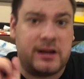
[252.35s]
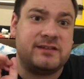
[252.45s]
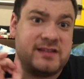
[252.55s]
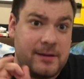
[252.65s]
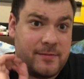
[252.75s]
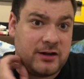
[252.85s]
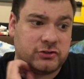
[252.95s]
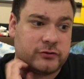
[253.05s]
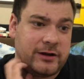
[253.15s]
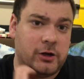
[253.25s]
is the
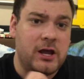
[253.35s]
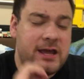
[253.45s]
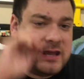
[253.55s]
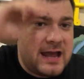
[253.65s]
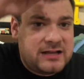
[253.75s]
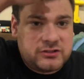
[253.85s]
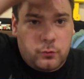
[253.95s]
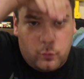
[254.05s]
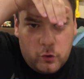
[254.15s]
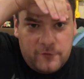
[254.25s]
Administrator. He has a
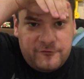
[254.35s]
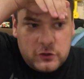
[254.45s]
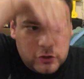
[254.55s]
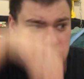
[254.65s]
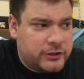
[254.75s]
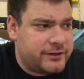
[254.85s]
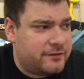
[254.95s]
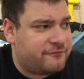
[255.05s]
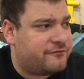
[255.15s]
wolf hood